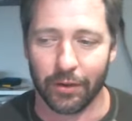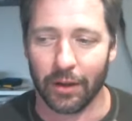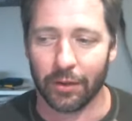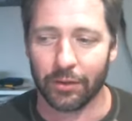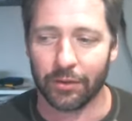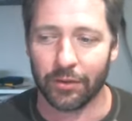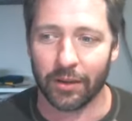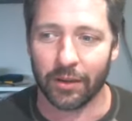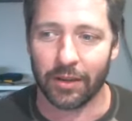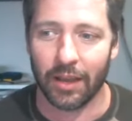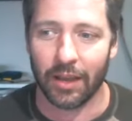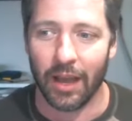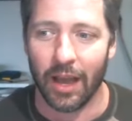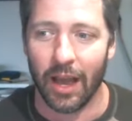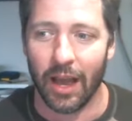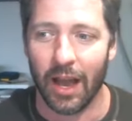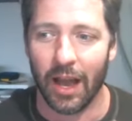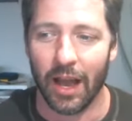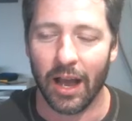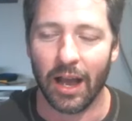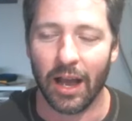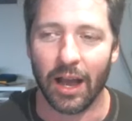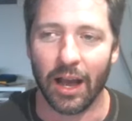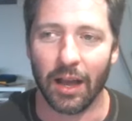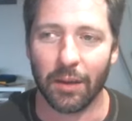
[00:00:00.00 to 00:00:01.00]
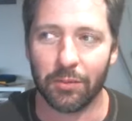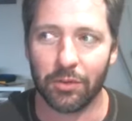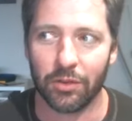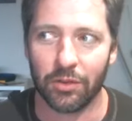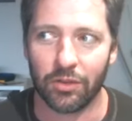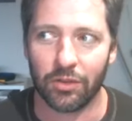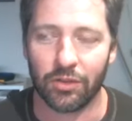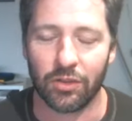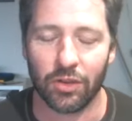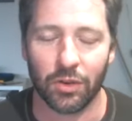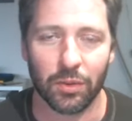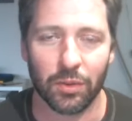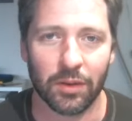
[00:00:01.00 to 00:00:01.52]
And I was like, I'm
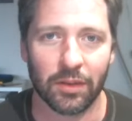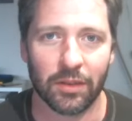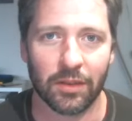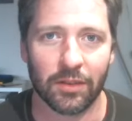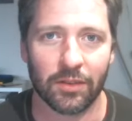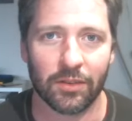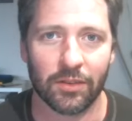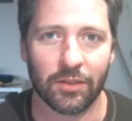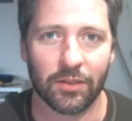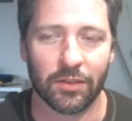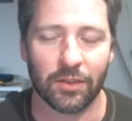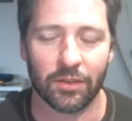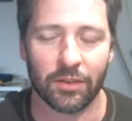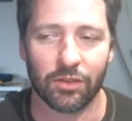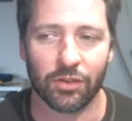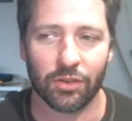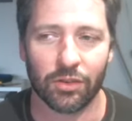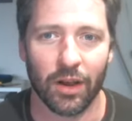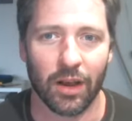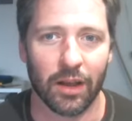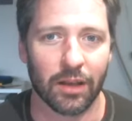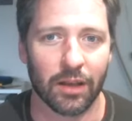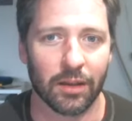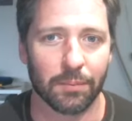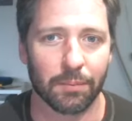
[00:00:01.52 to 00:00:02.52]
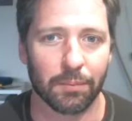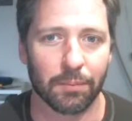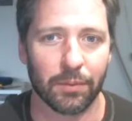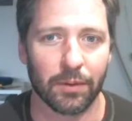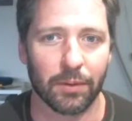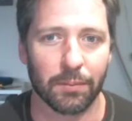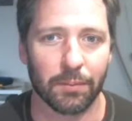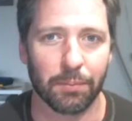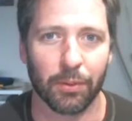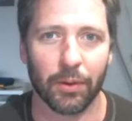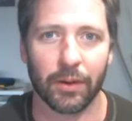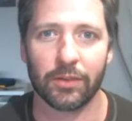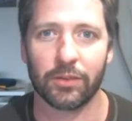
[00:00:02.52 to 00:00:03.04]
just doing this to try and
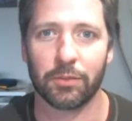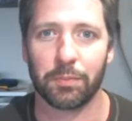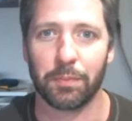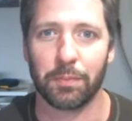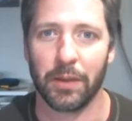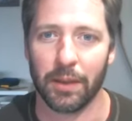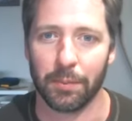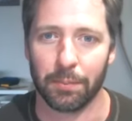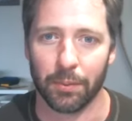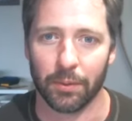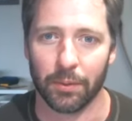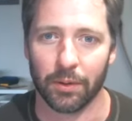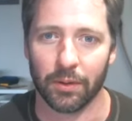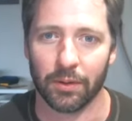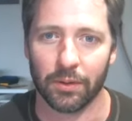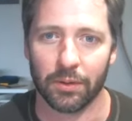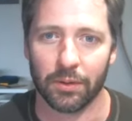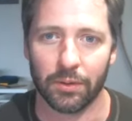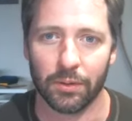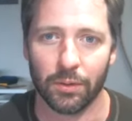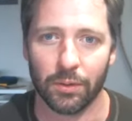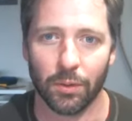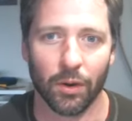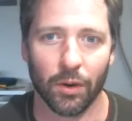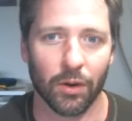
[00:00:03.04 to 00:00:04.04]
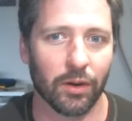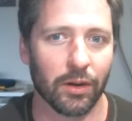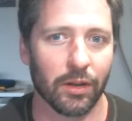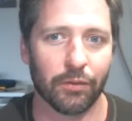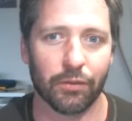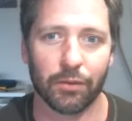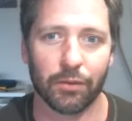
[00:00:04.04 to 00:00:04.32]
impress people who aren't